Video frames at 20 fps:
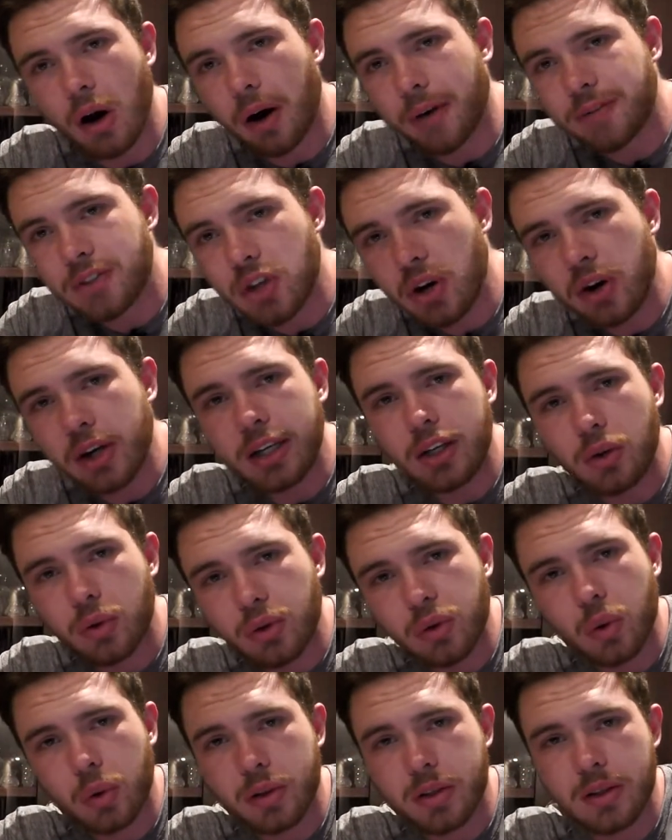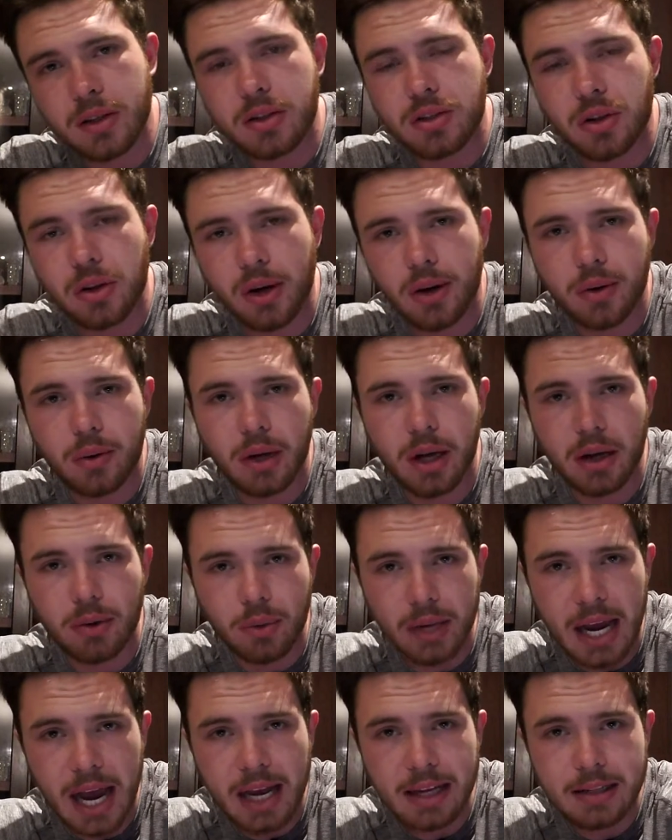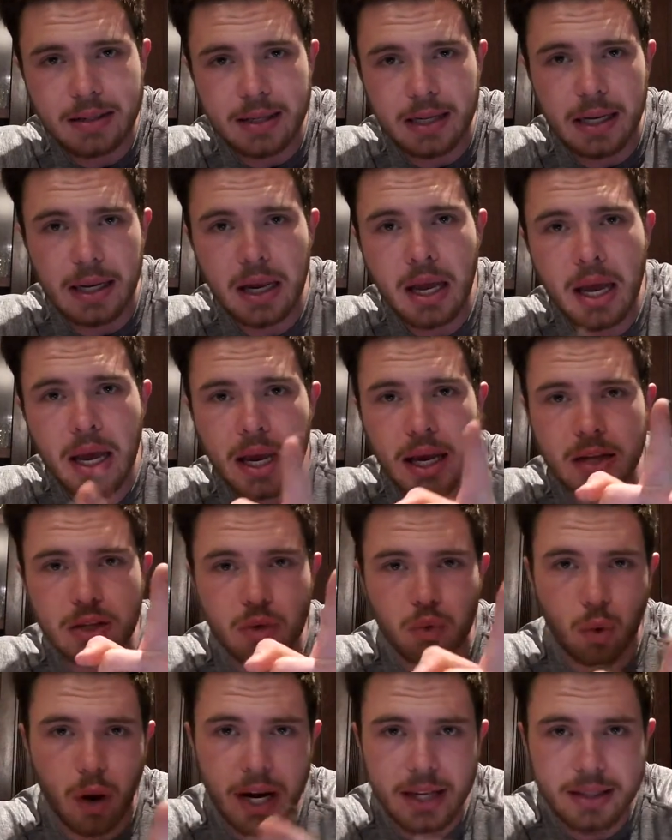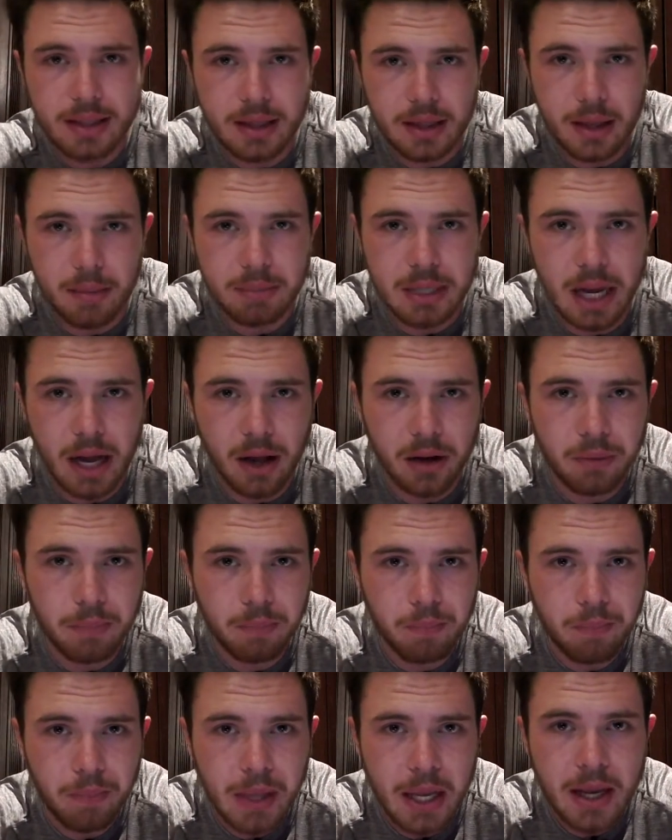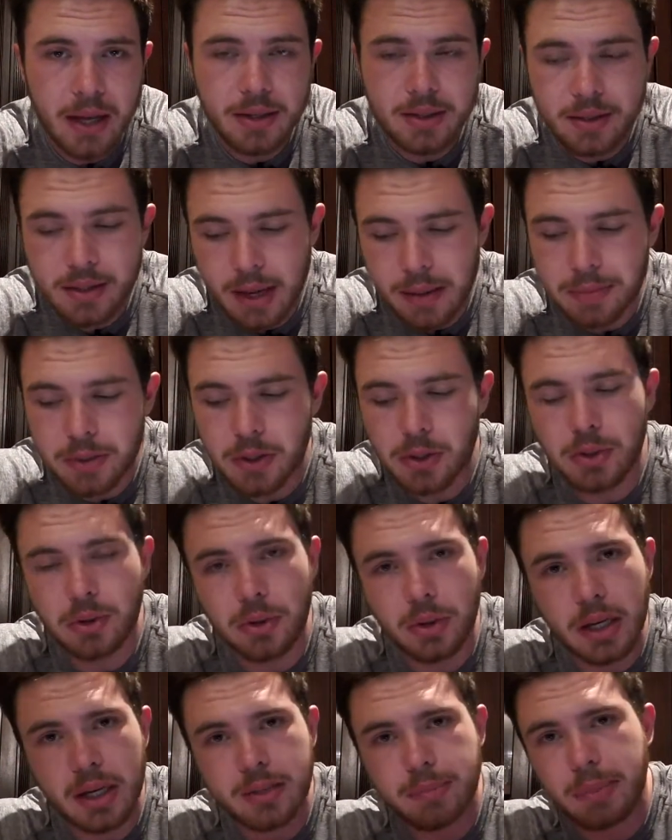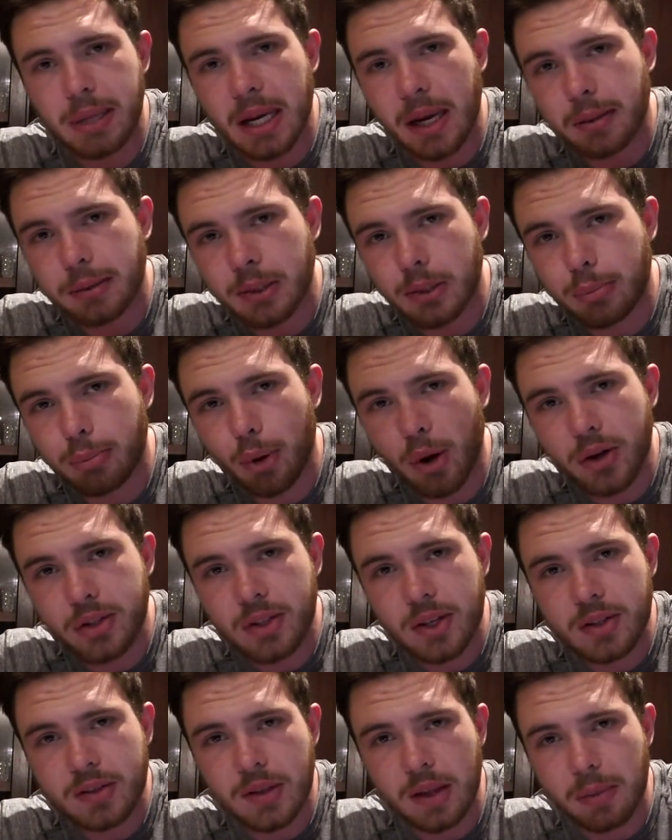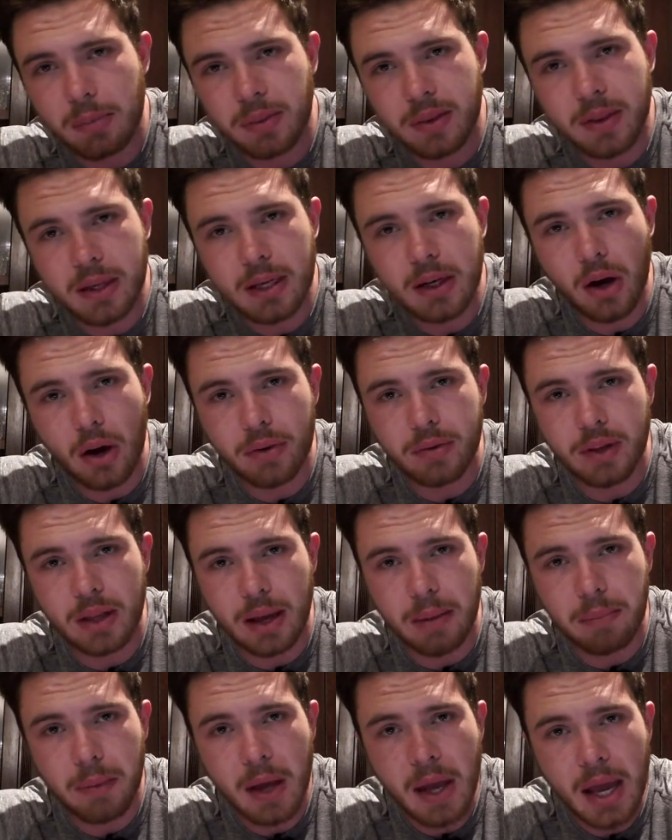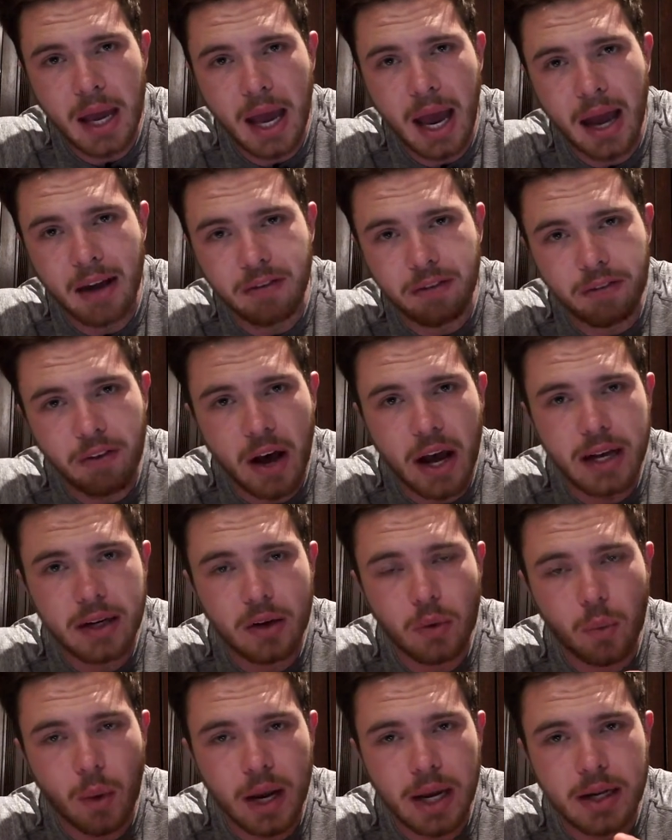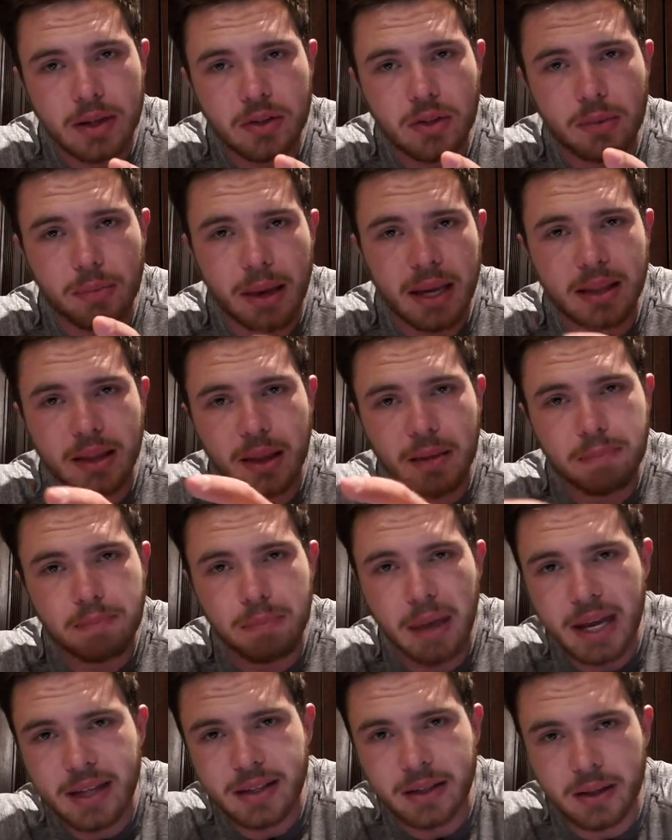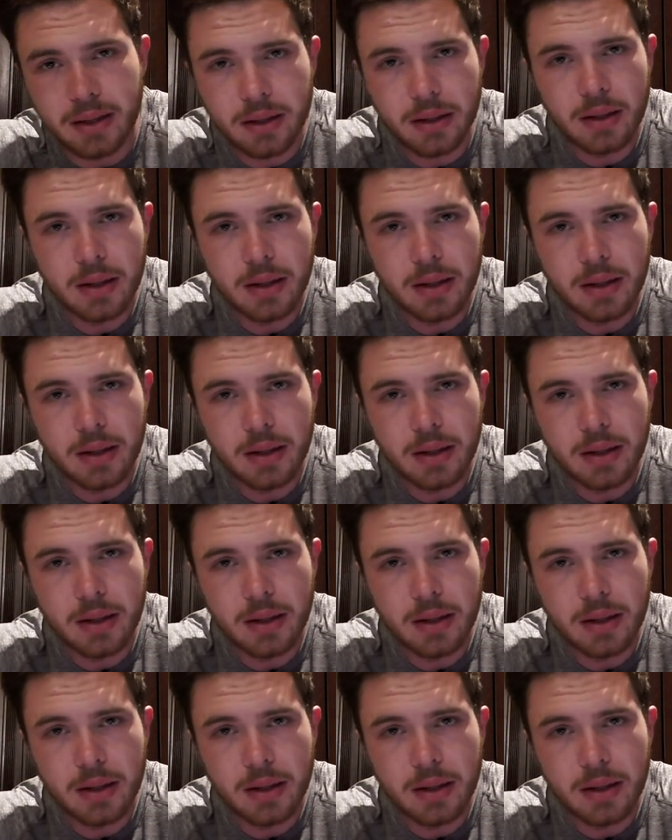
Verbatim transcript: of turning your thoughts into a, a reality is writing them down. Step two is being able to process them, think over them, and find a way to make them better.